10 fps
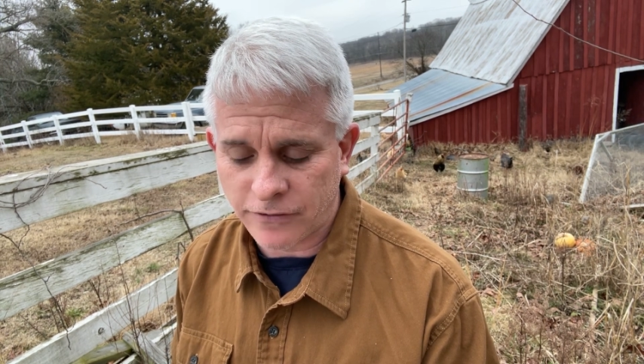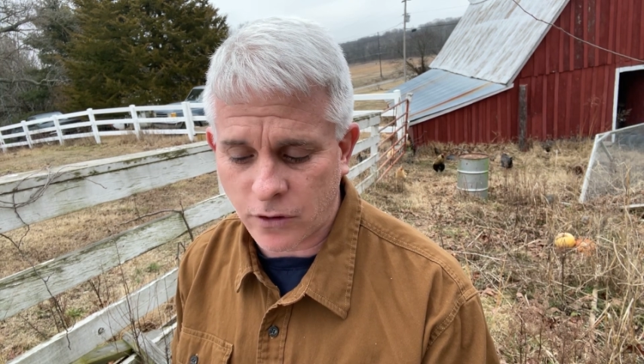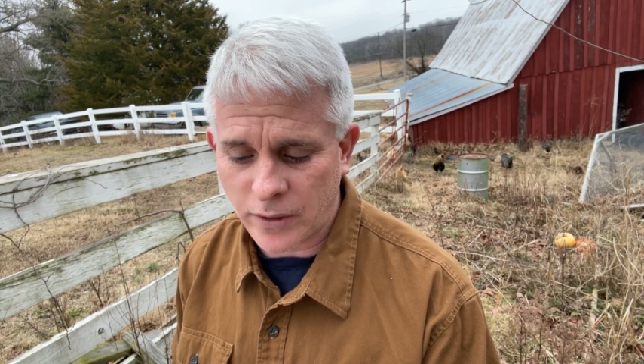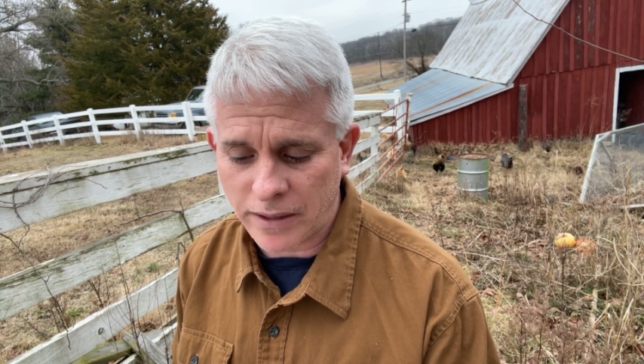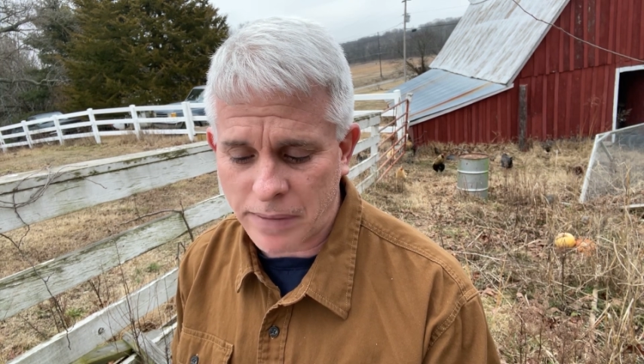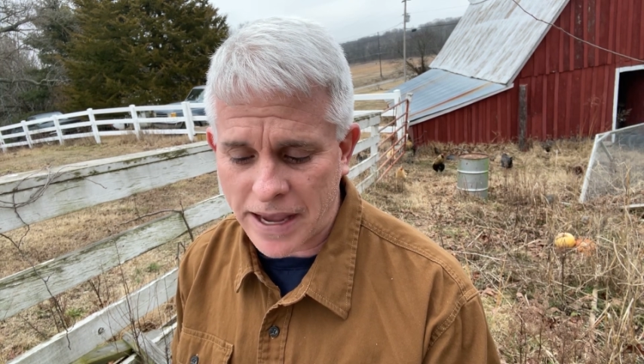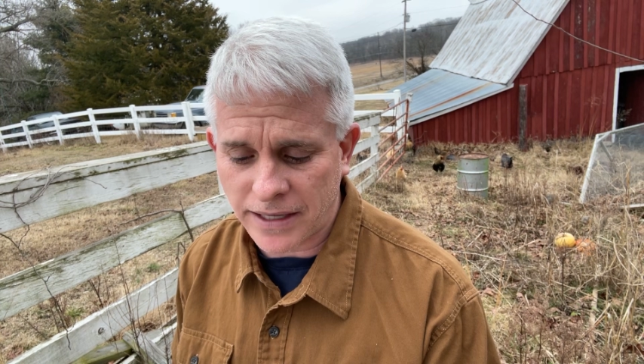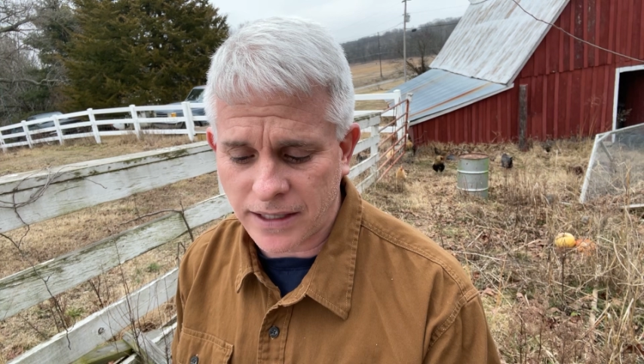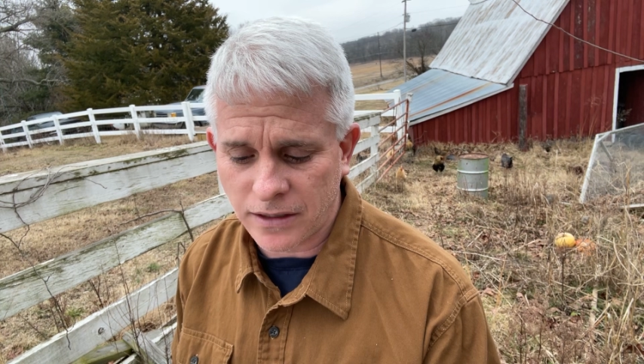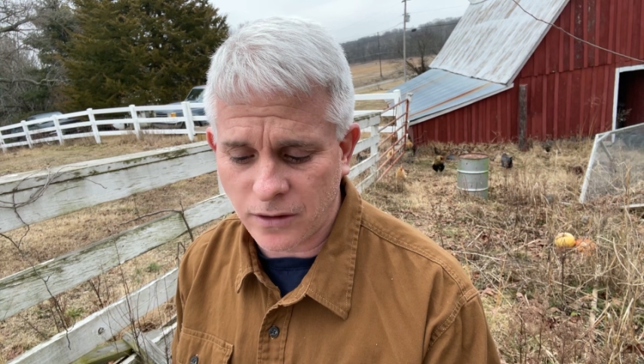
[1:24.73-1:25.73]
for we
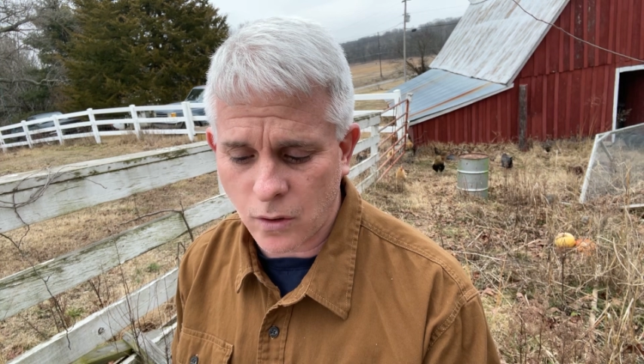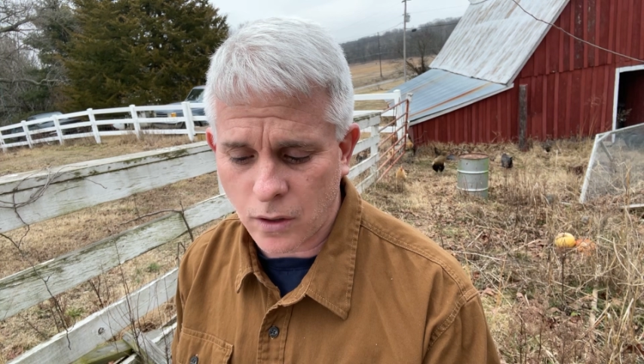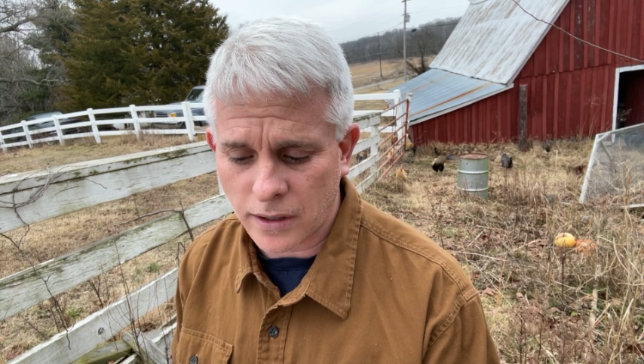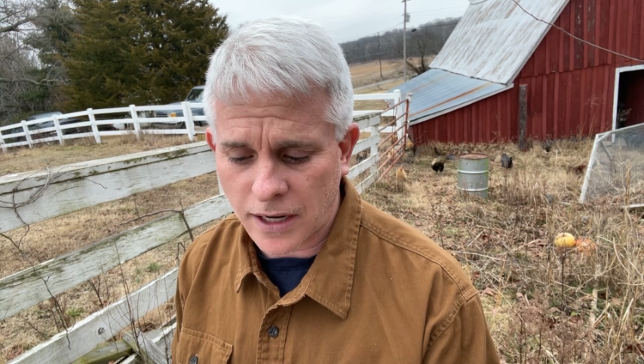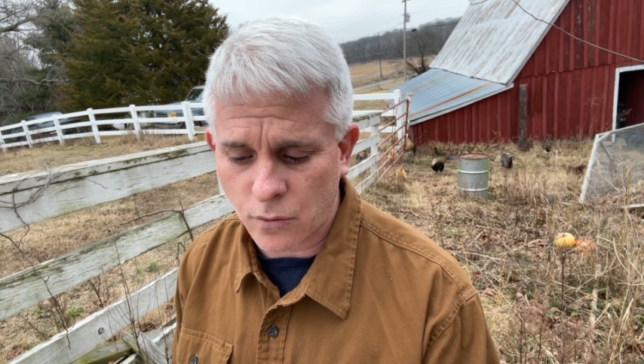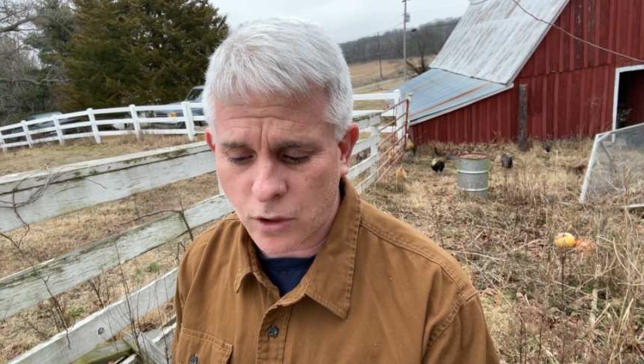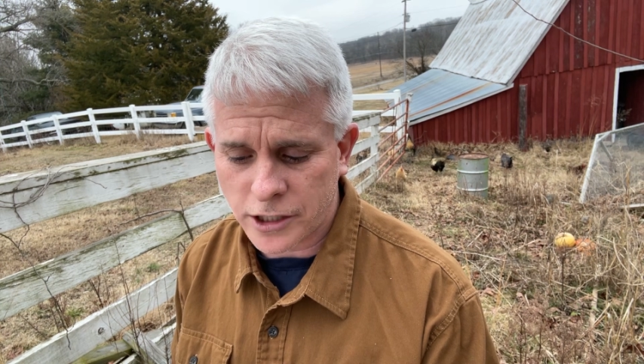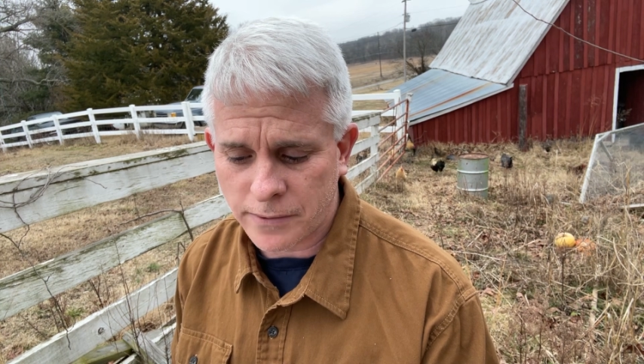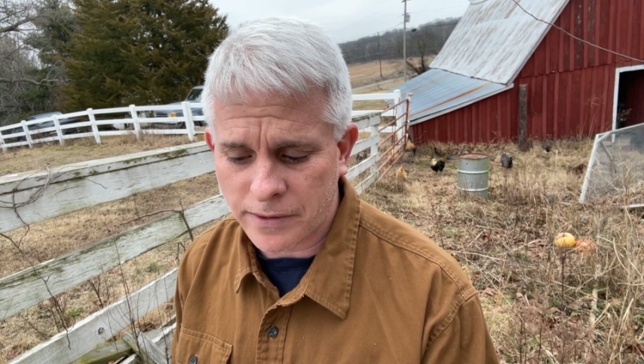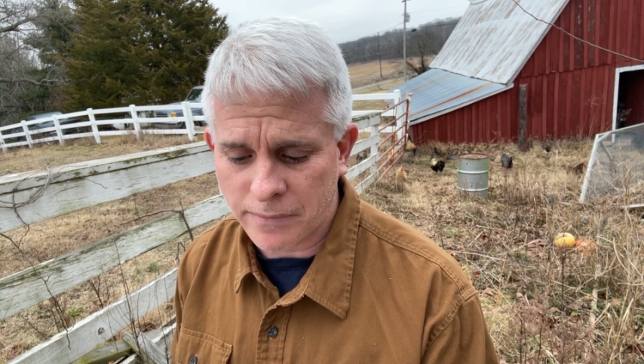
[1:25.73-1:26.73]
abandoned the Lord and worshipped